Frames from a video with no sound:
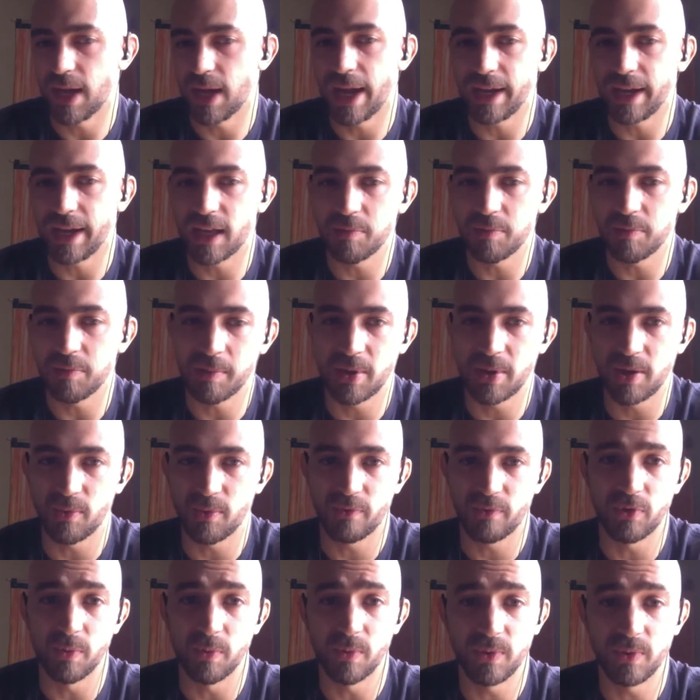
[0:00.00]
I can make money with
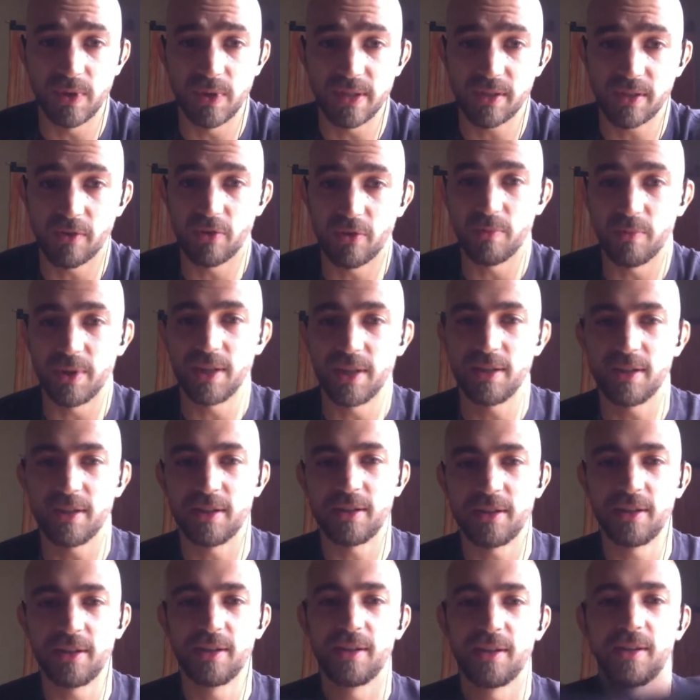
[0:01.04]
the Discover
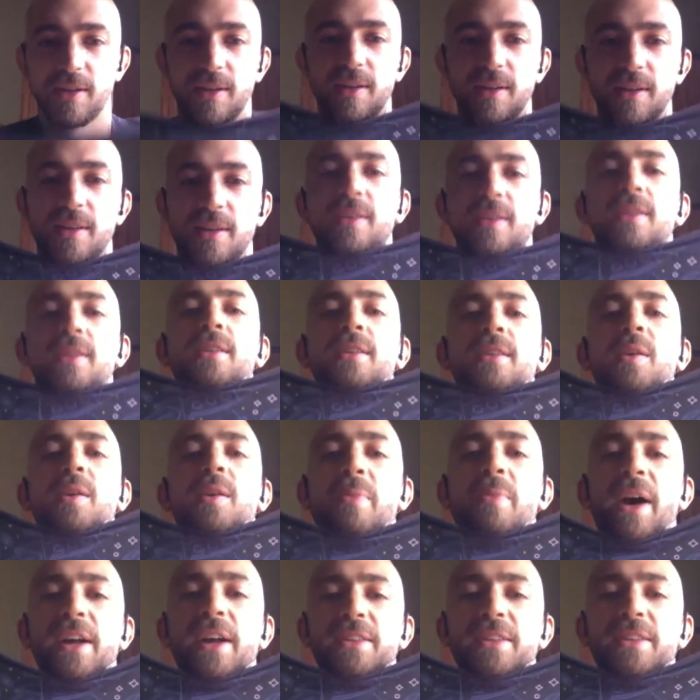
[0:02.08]
Meteor,
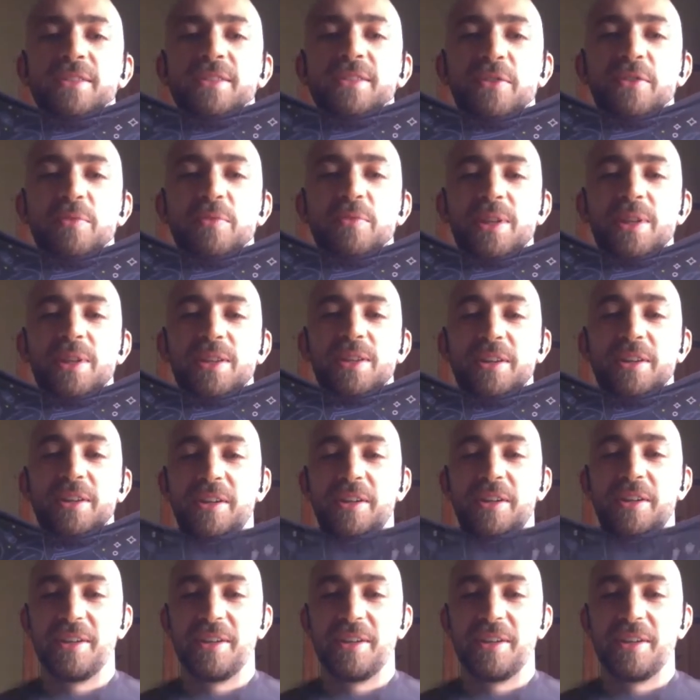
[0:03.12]
buy Discover Meteor.